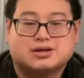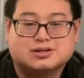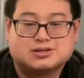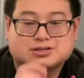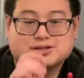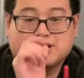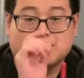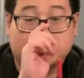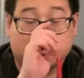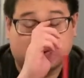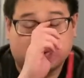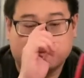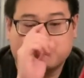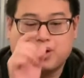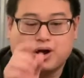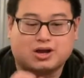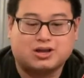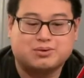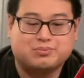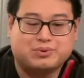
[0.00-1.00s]
So
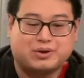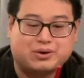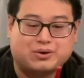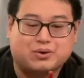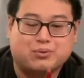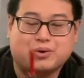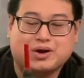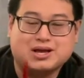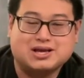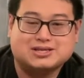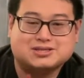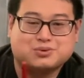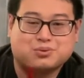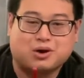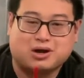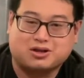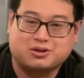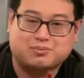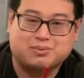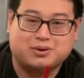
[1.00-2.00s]
rocket blower, what is a
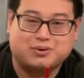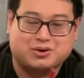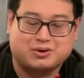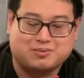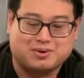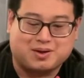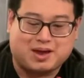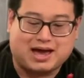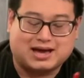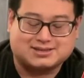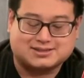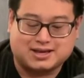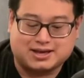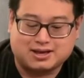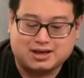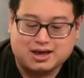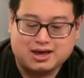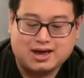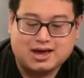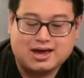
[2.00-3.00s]
rocket blower, you may be asking?
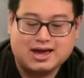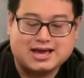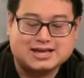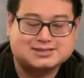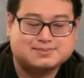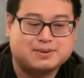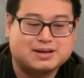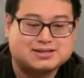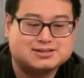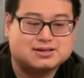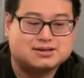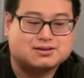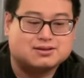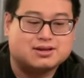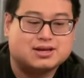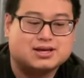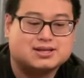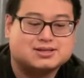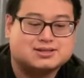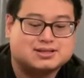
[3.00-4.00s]
It's
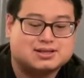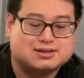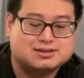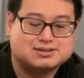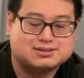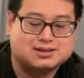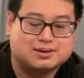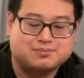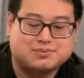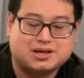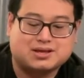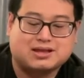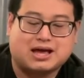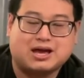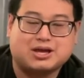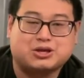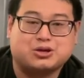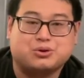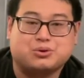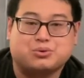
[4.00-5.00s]
basically something
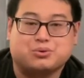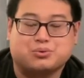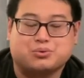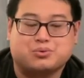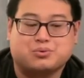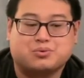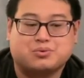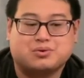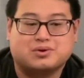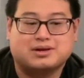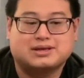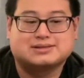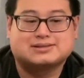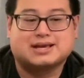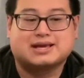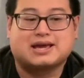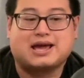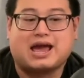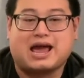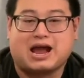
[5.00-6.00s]
that it's
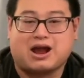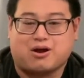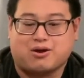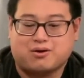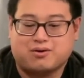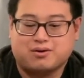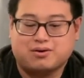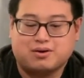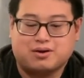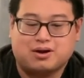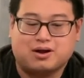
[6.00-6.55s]
like an air